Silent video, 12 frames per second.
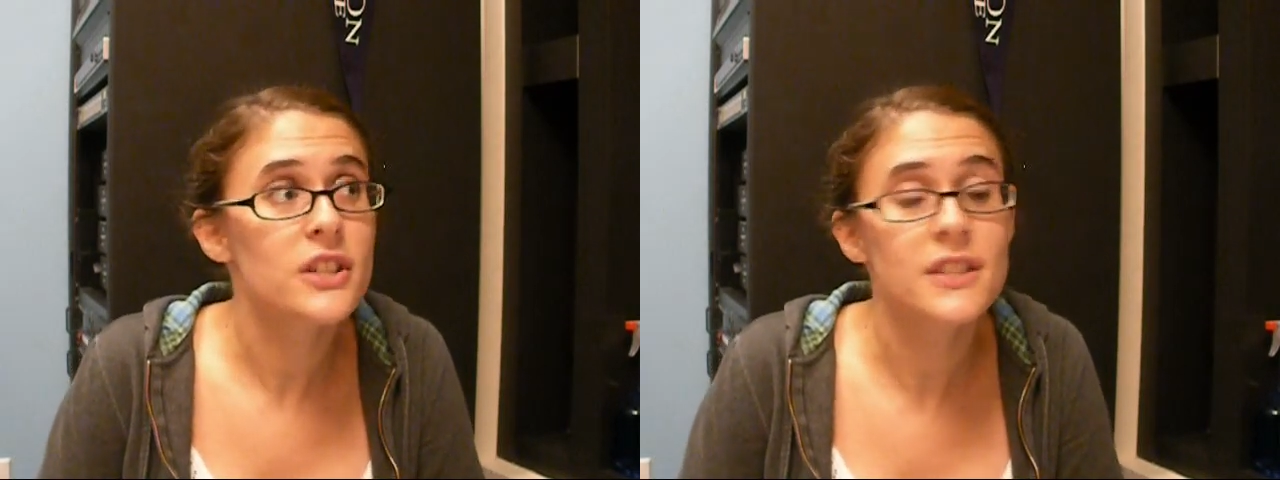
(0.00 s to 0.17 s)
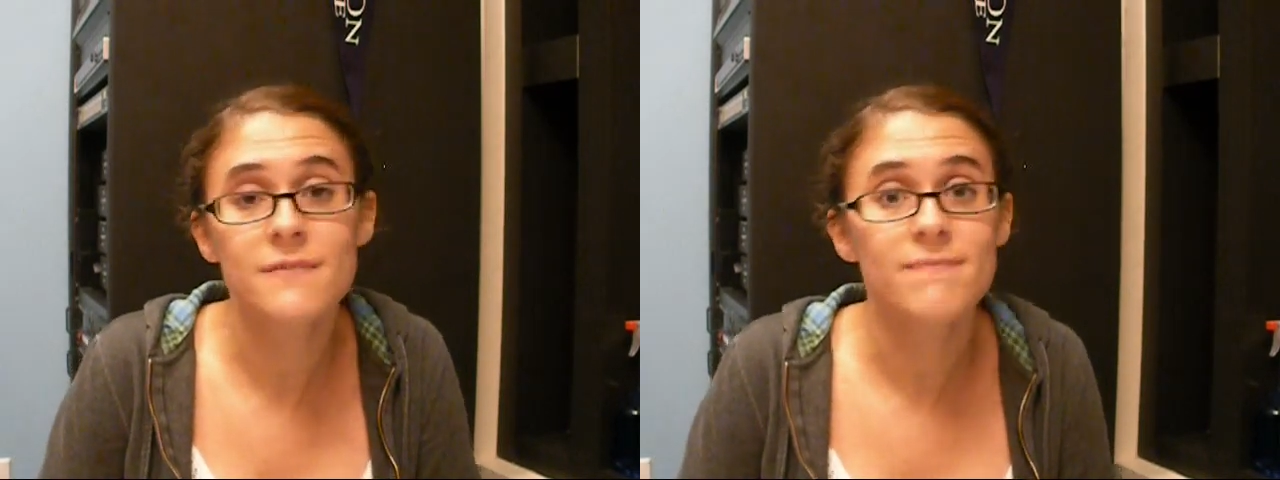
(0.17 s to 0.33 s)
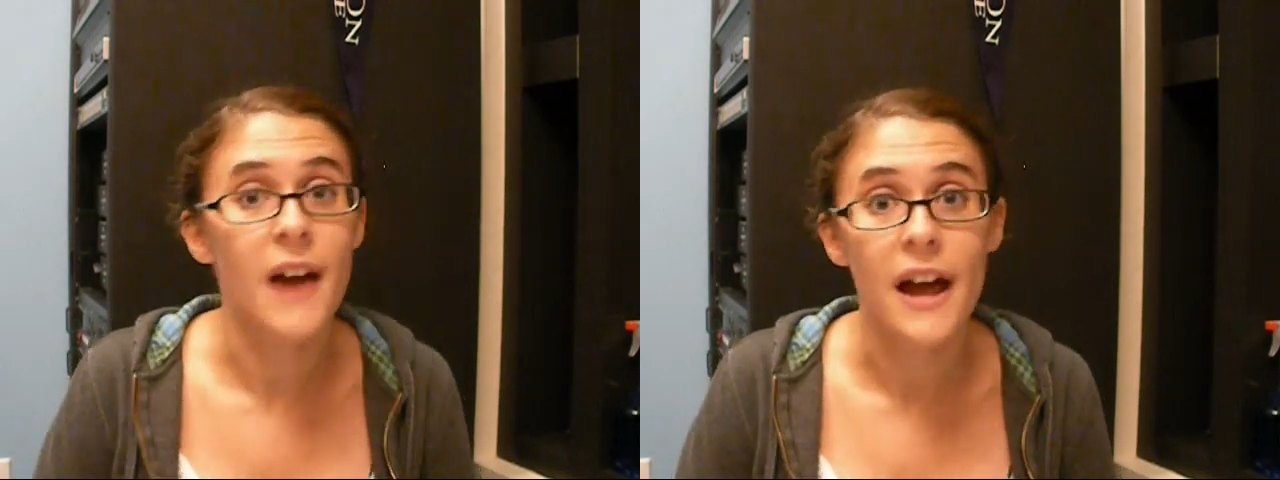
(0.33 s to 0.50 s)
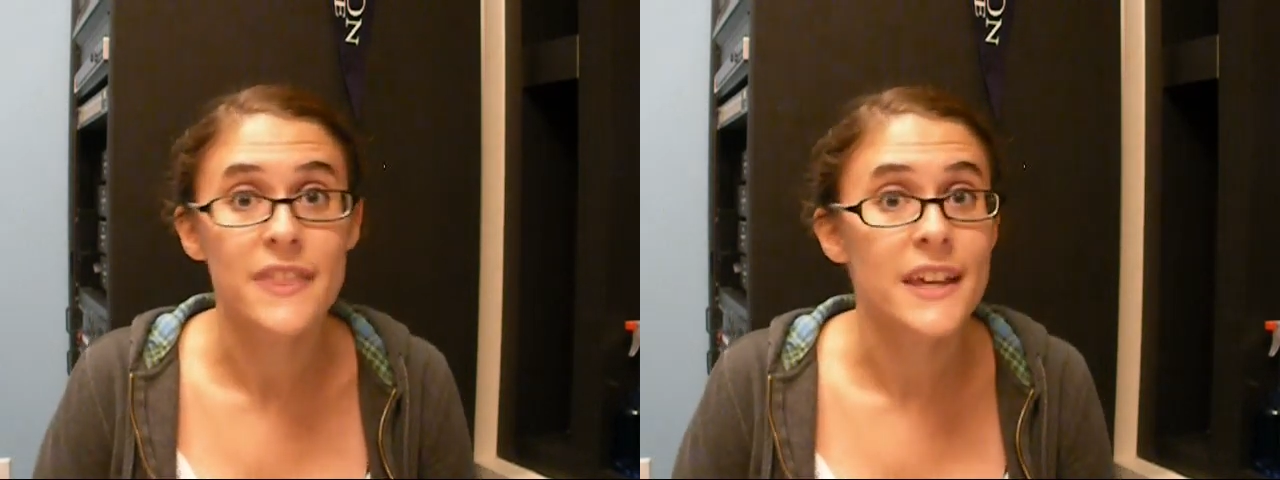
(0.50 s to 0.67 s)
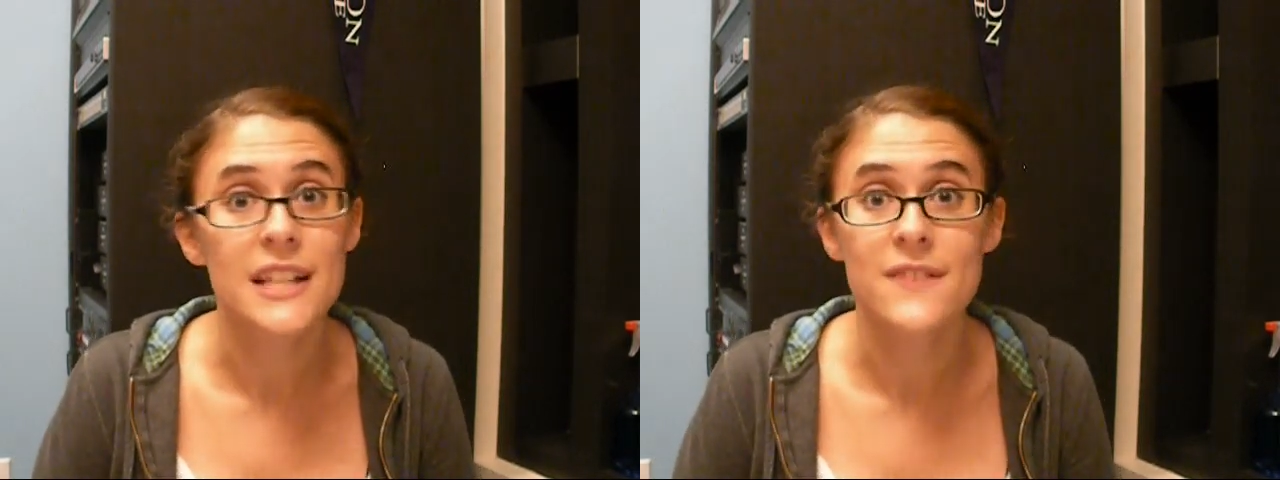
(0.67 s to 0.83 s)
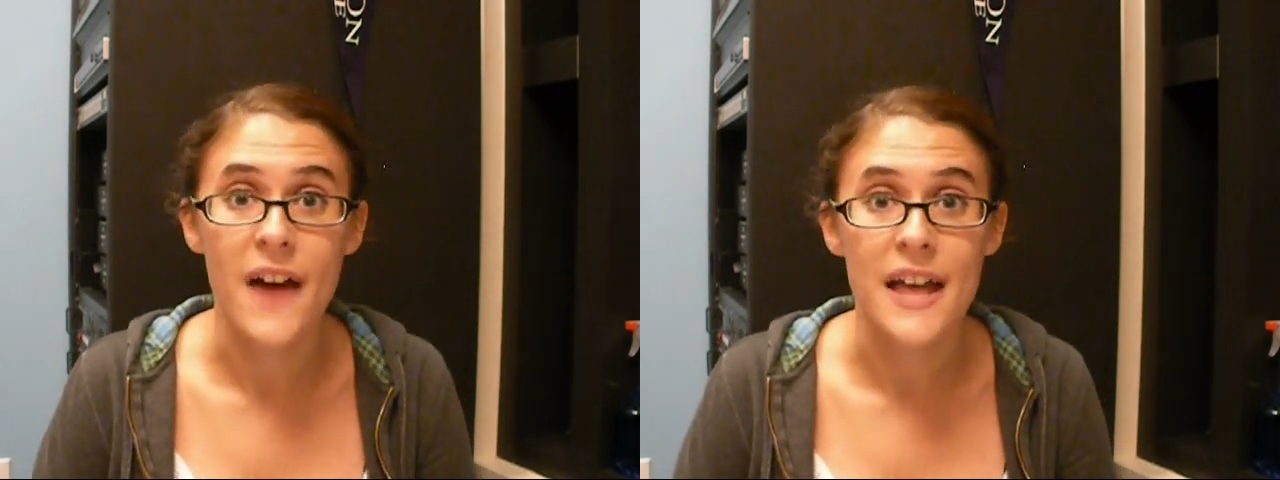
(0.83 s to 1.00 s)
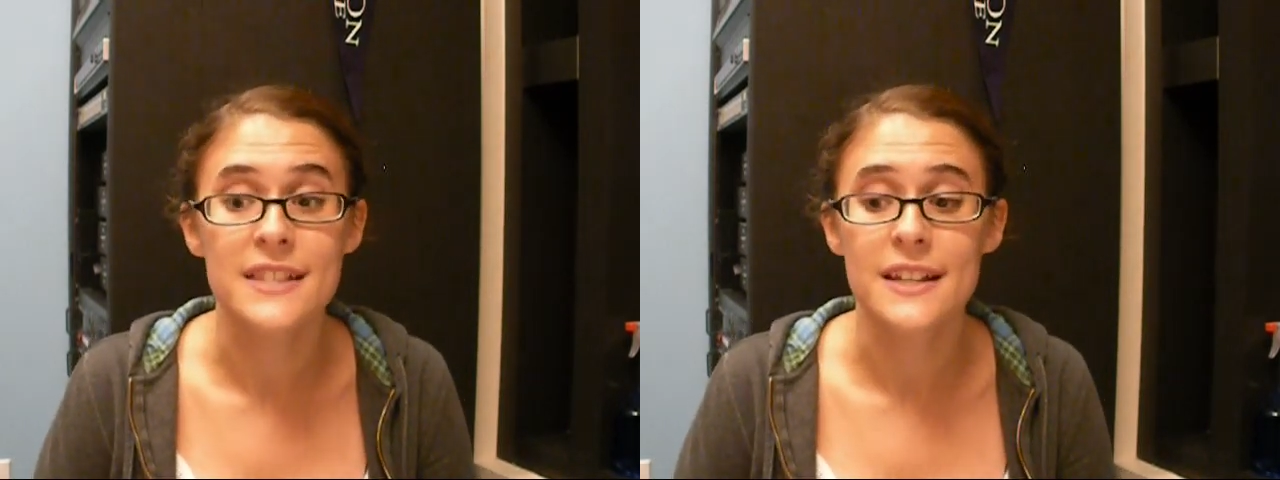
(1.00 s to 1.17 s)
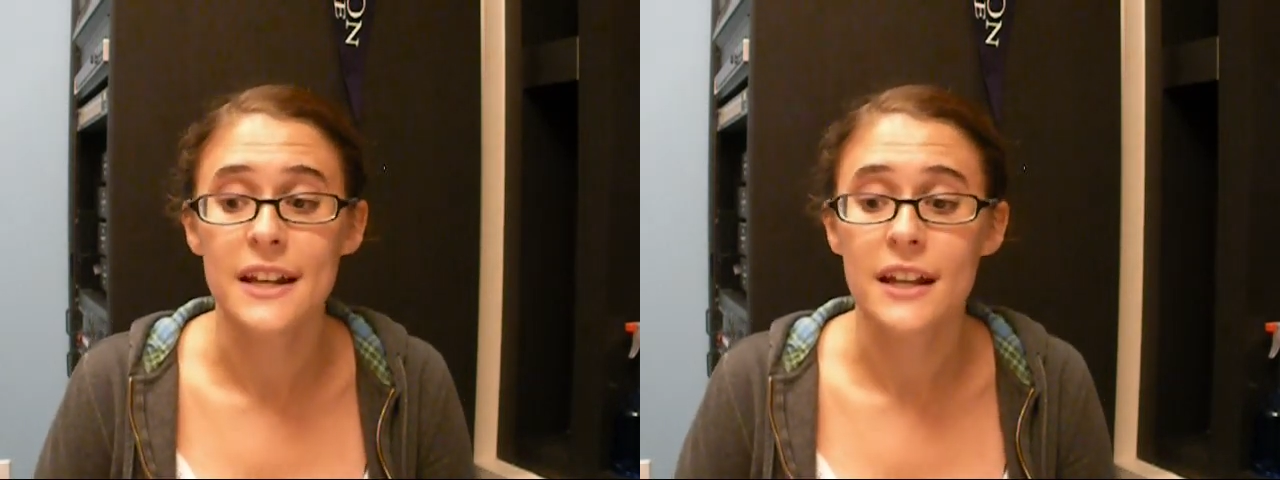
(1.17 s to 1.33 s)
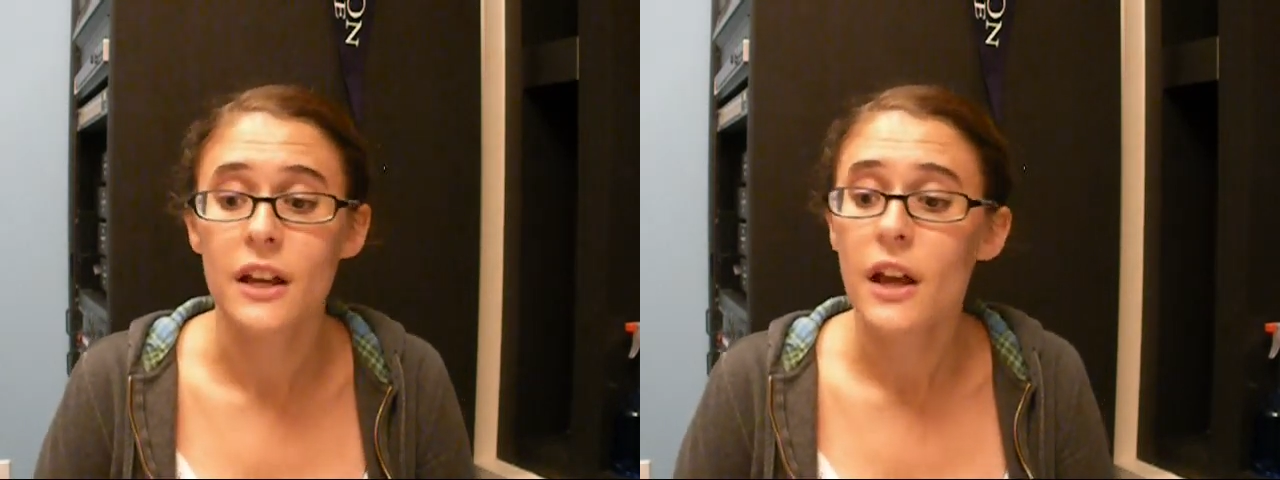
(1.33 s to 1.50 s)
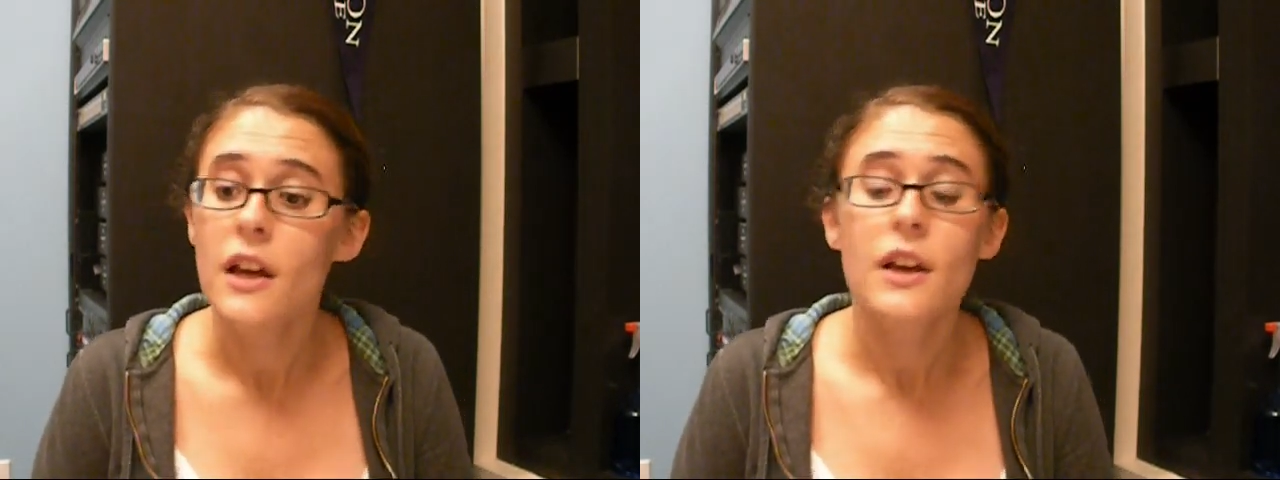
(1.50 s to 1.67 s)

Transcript: just, I think it's fascinating.